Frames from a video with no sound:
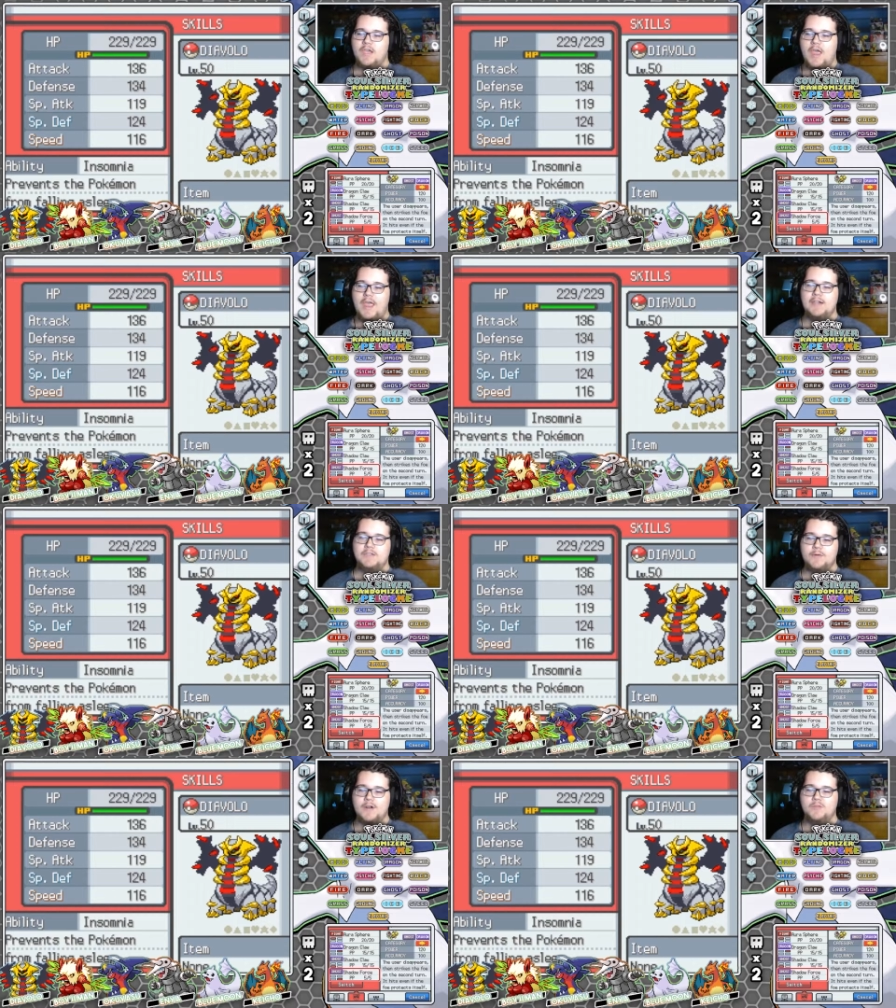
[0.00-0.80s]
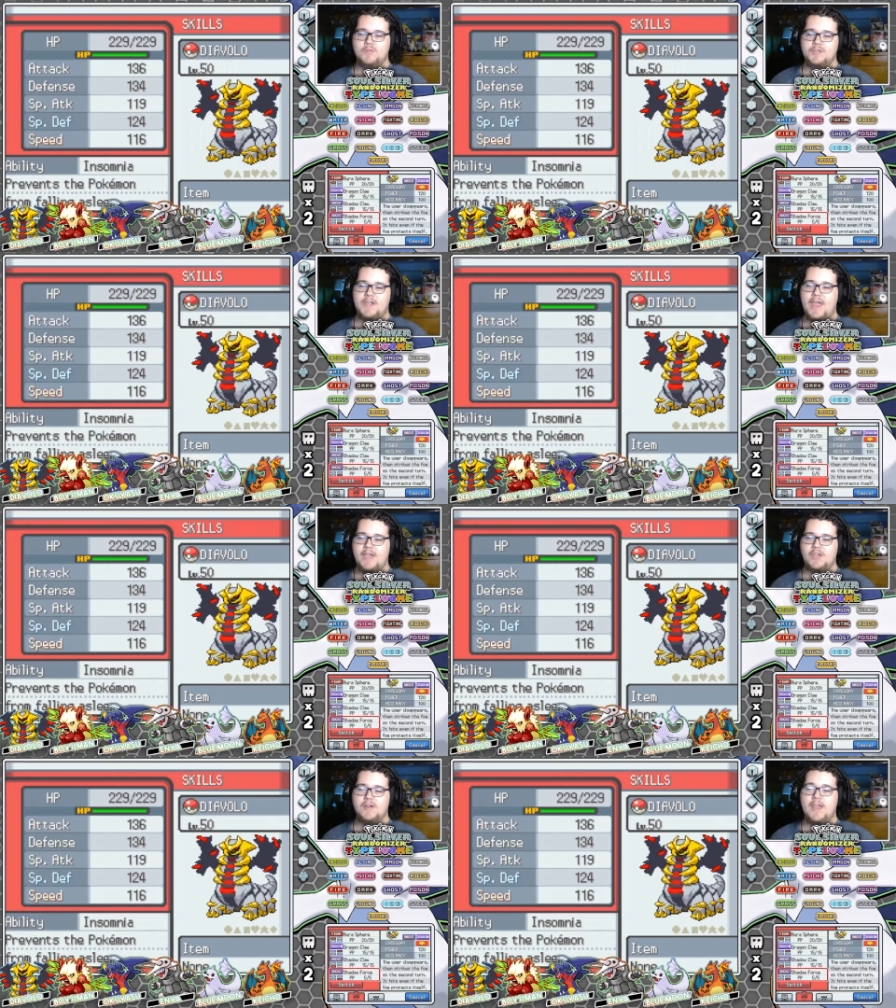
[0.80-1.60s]
And it's 100%
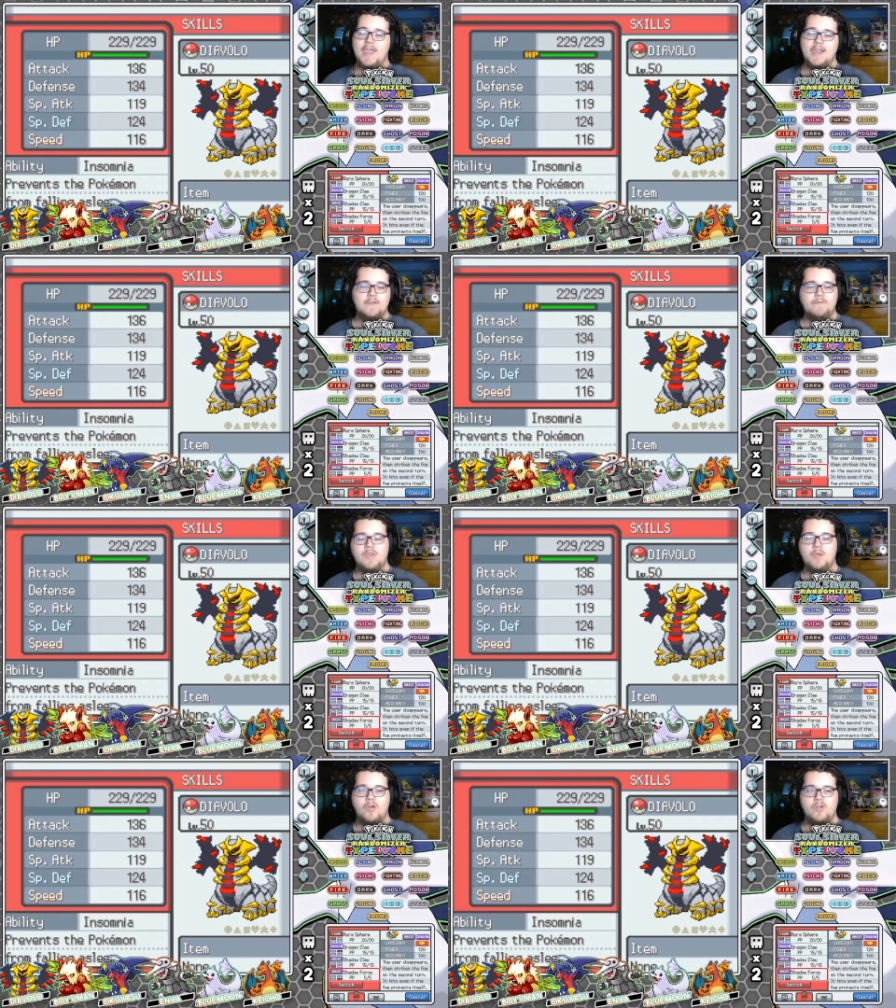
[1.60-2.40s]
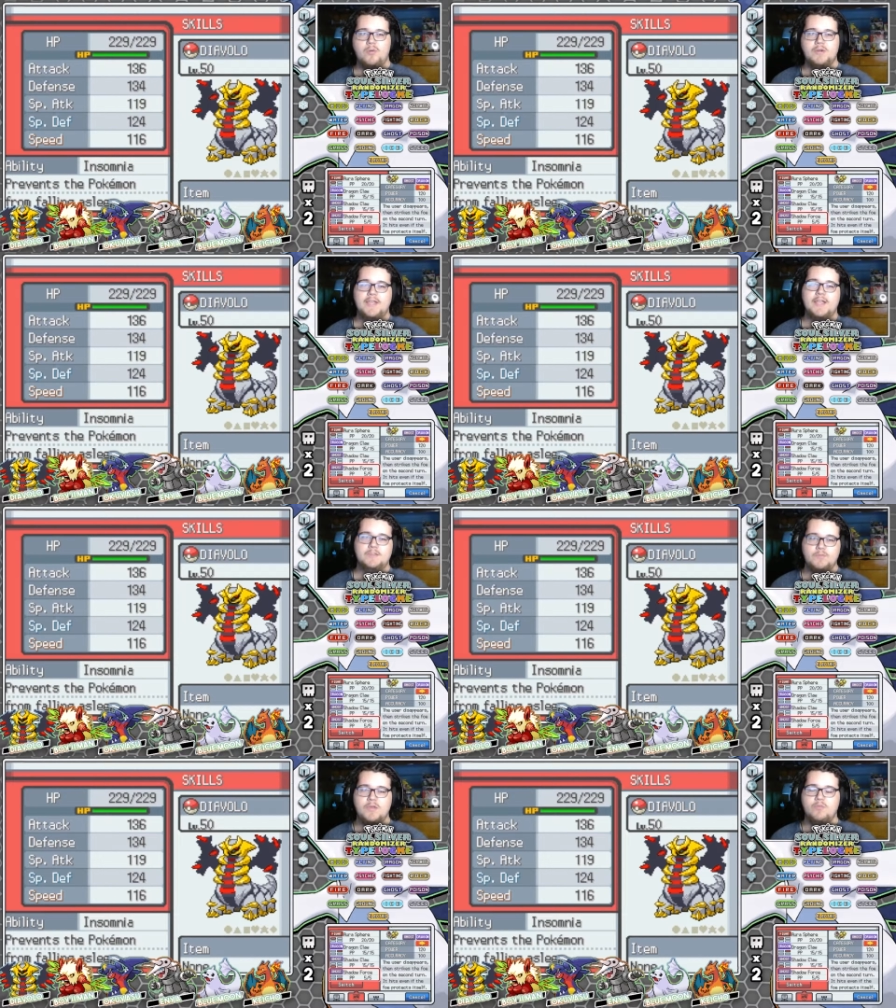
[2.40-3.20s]
accurate. And if the opponent protects,
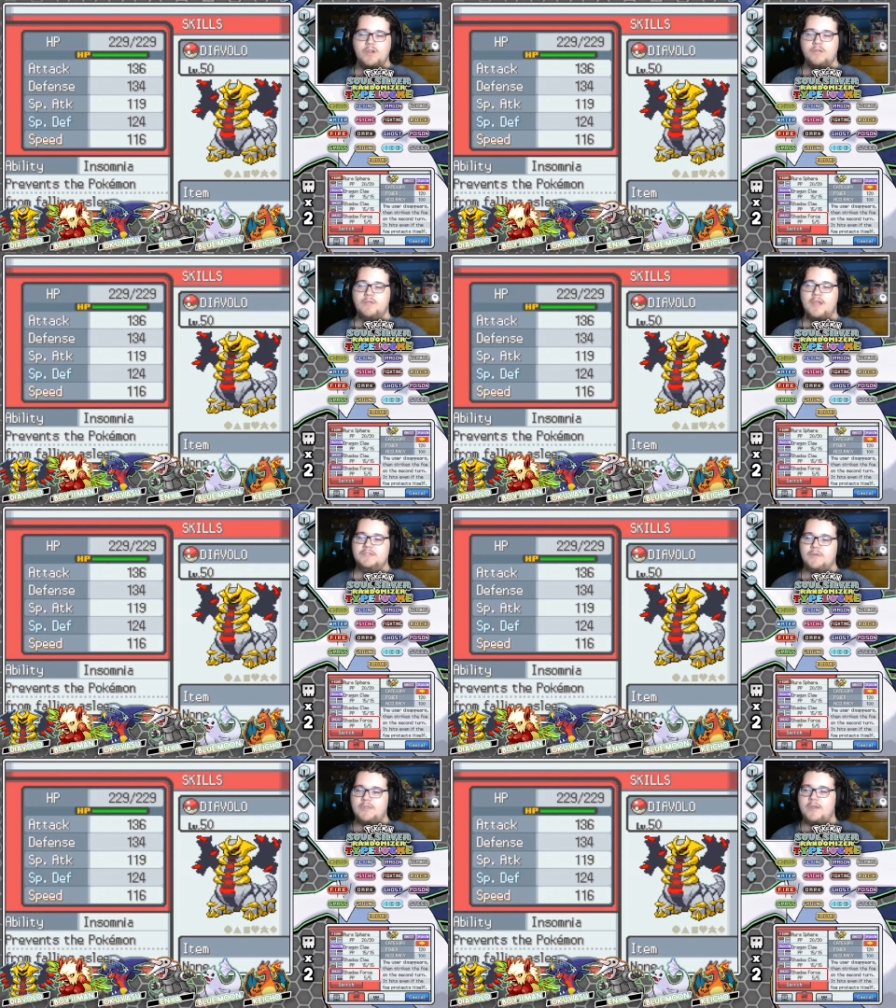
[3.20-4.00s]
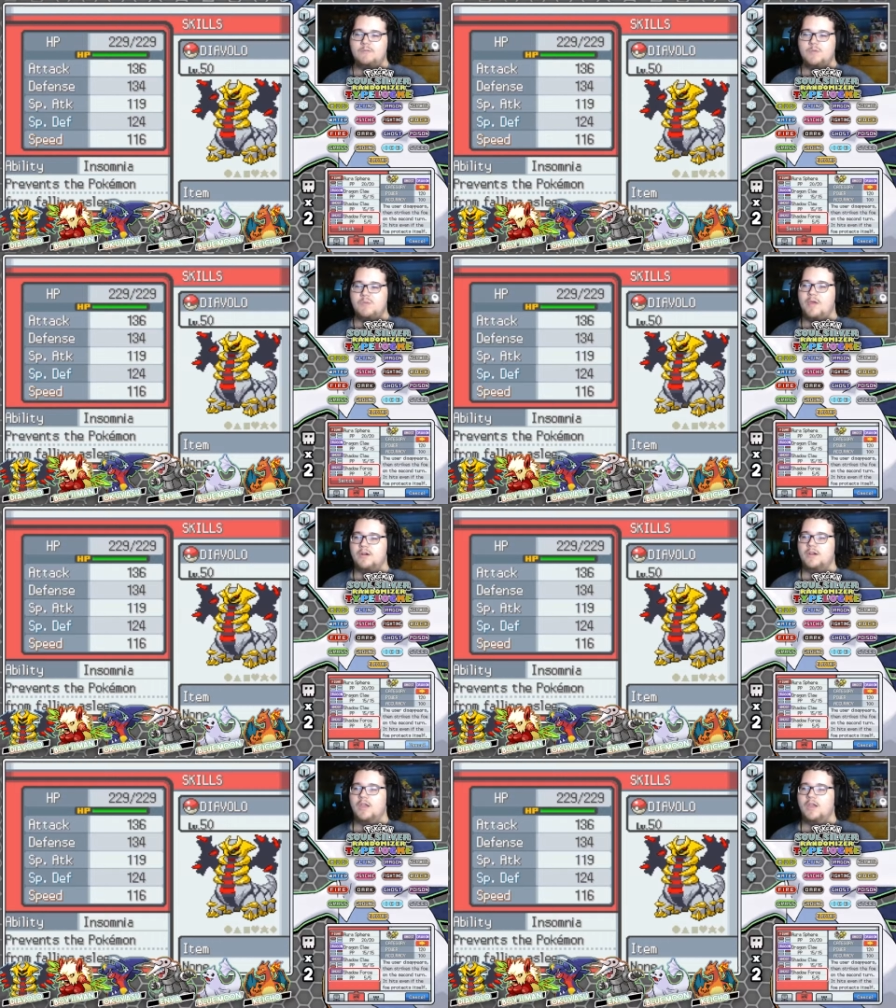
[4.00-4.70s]
we can break through that. So I thought it would be better.